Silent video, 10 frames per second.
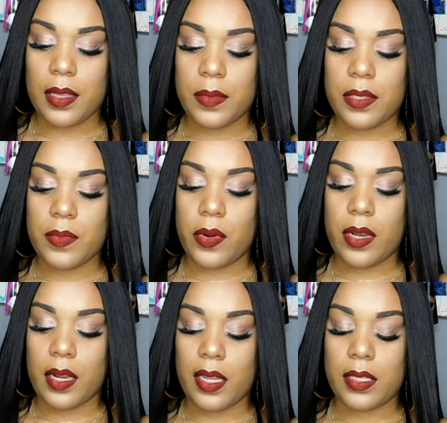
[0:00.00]
I got them this
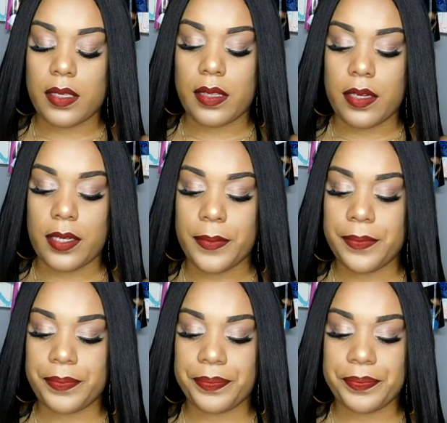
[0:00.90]
morning at like
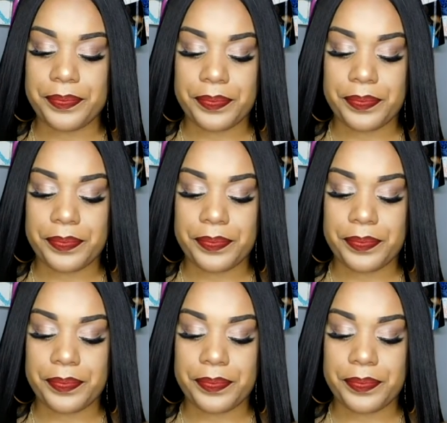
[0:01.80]
7:30.